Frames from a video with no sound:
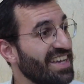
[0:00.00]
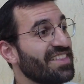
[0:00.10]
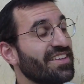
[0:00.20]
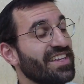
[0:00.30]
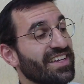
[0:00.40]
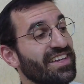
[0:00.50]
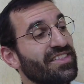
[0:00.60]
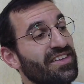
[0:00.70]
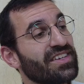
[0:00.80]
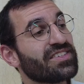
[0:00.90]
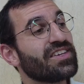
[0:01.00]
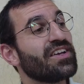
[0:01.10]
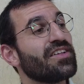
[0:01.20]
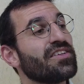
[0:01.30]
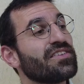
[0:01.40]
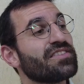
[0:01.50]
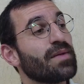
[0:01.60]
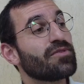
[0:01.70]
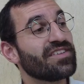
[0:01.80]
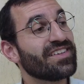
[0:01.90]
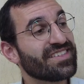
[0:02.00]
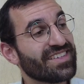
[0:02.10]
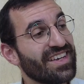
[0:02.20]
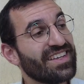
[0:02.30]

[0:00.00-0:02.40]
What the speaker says: They're taking this separateness,